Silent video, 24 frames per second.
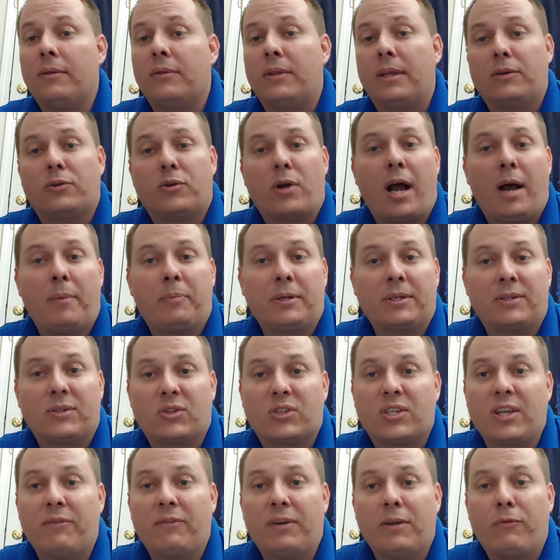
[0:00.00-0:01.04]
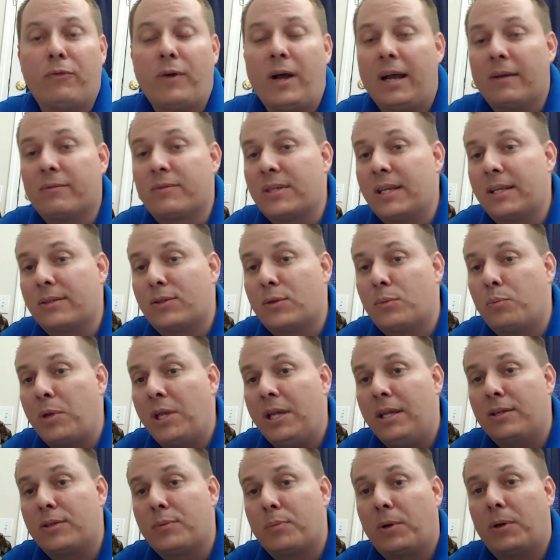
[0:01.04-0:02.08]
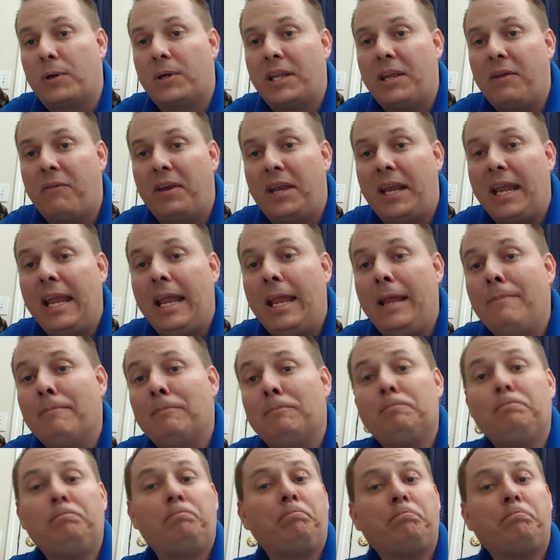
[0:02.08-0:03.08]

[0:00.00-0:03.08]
they drop it to 75 cents a piece per DVD.